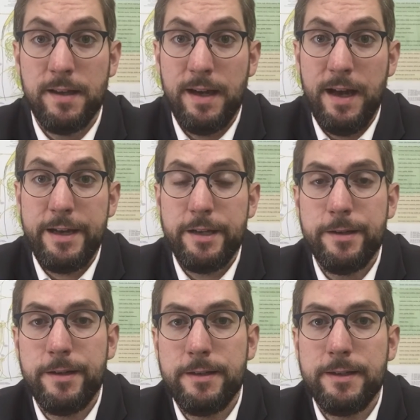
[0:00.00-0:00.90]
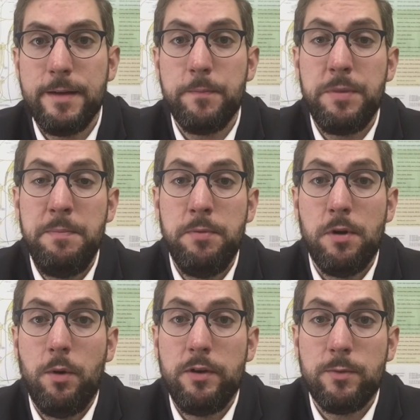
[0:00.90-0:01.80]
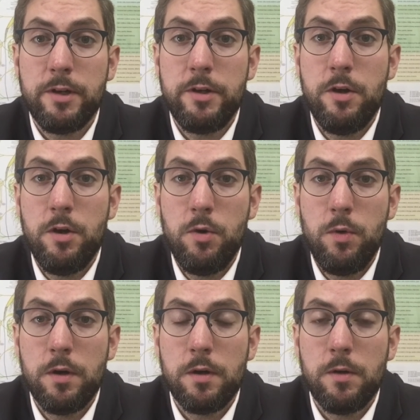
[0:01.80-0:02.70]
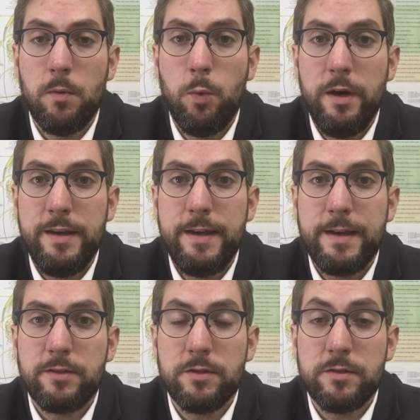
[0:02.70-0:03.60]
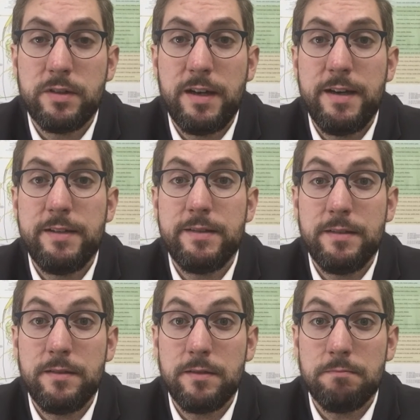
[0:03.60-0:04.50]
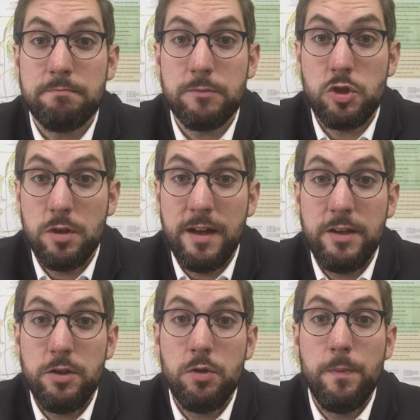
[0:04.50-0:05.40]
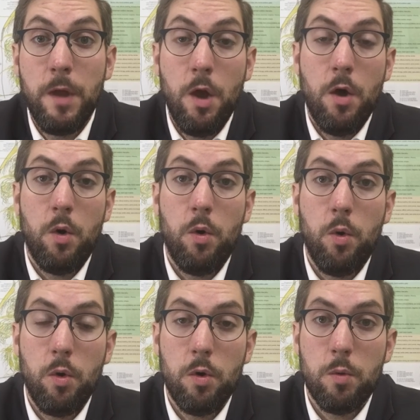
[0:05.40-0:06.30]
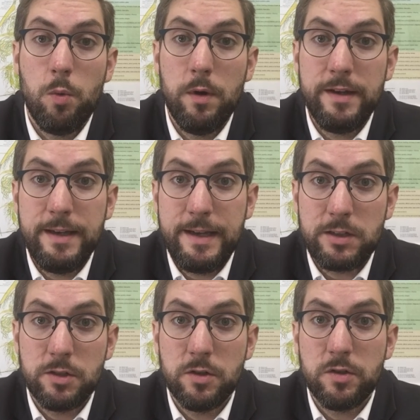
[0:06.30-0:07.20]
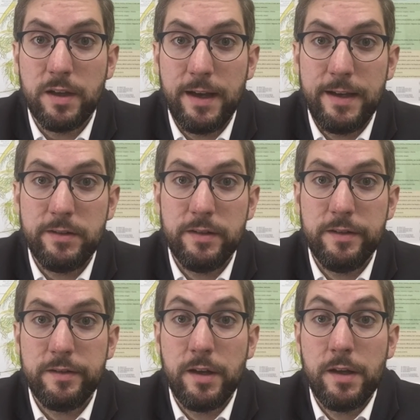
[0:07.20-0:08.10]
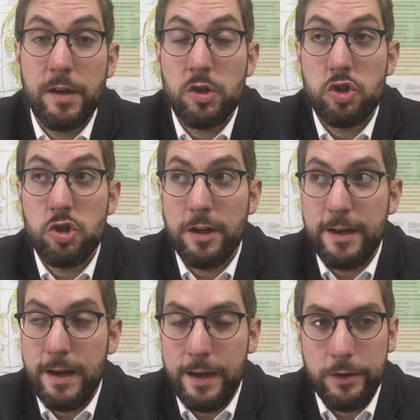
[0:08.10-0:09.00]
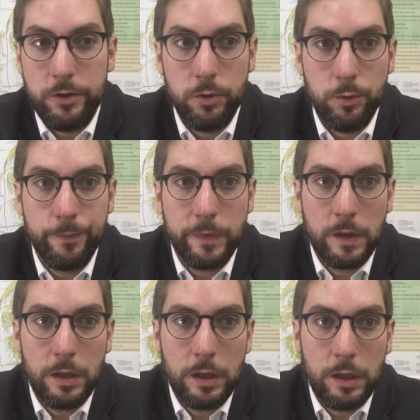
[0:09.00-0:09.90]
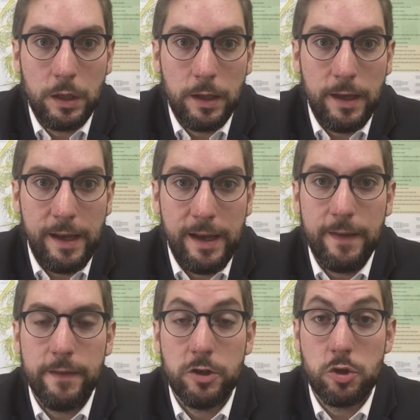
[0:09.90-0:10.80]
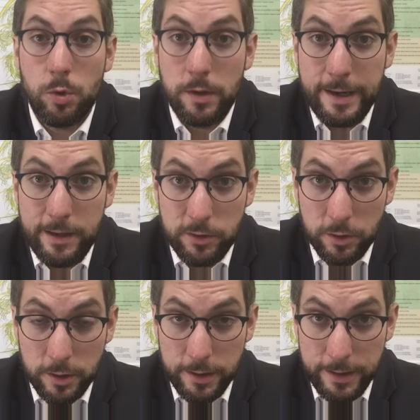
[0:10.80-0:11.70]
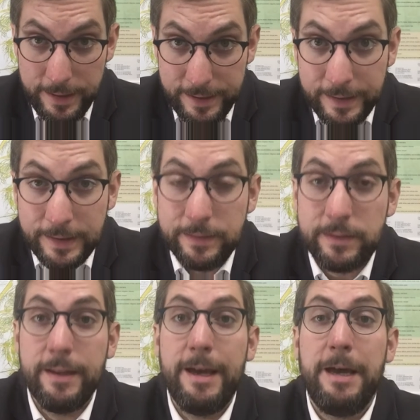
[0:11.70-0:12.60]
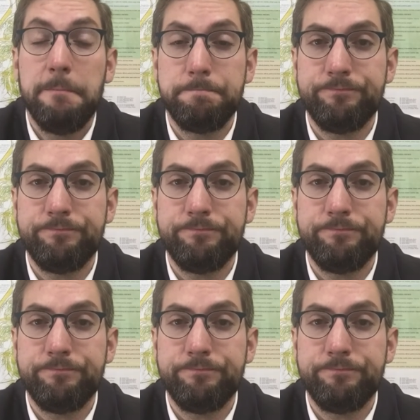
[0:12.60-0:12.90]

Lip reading: Hi. People always want to know what exercises should I do or what exercises should I not do. And the short answer is that